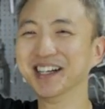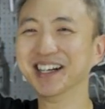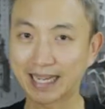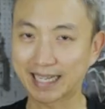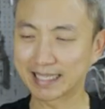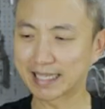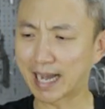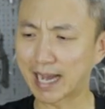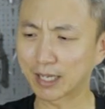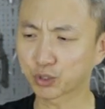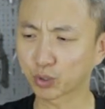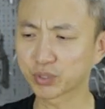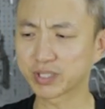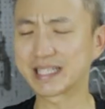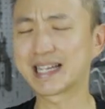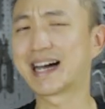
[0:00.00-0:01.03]
I can
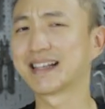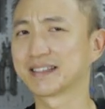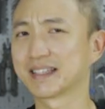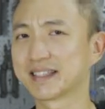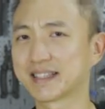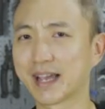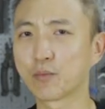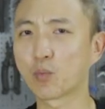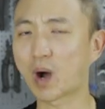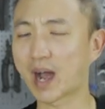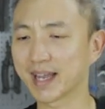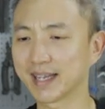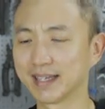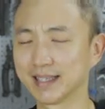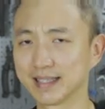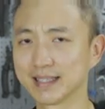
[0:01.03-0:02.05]
totally understand
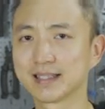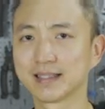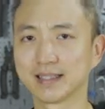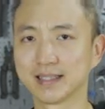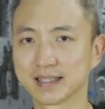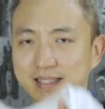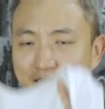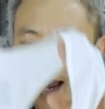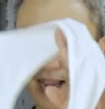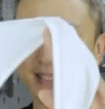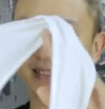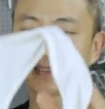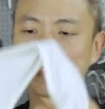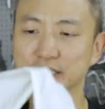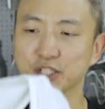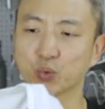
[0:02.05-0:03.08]
why it is
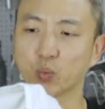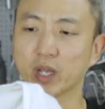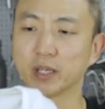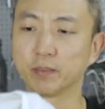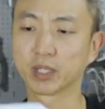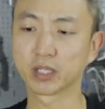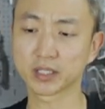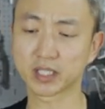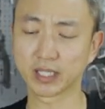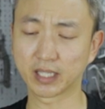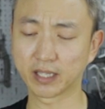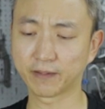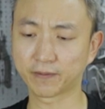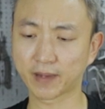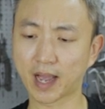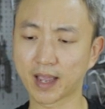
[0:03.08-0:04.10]
designed this way, because
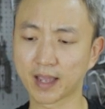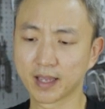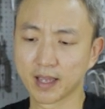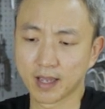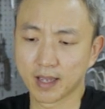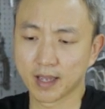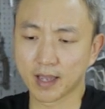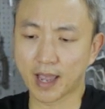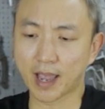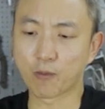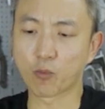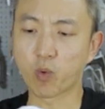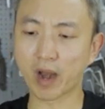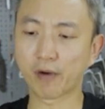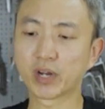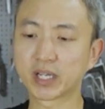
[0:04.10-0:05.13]
if I
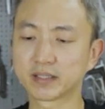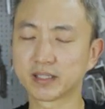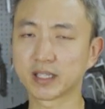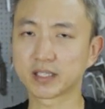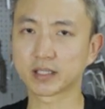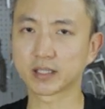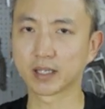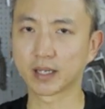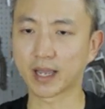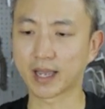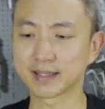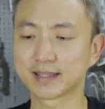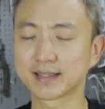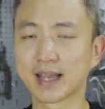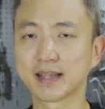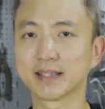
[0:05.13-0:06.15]
am wearing this
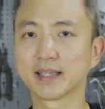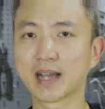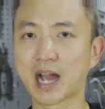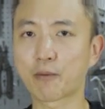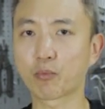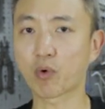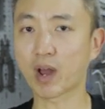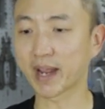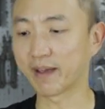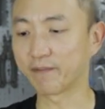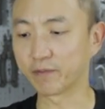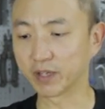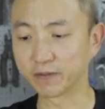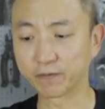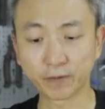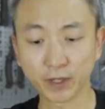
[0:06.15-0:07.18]
and standing upright
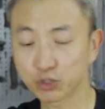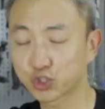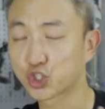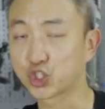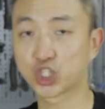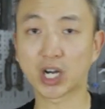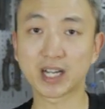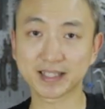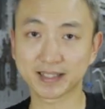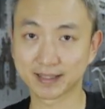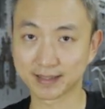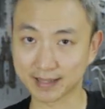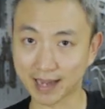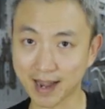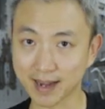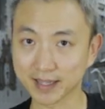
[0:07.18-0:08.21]
and it feels
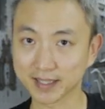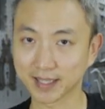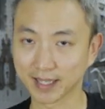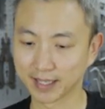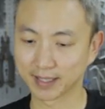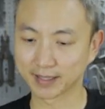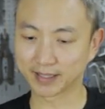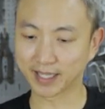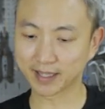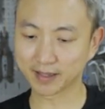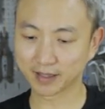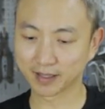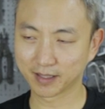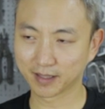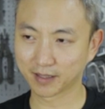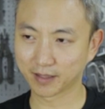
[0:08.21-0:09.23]
just nice, then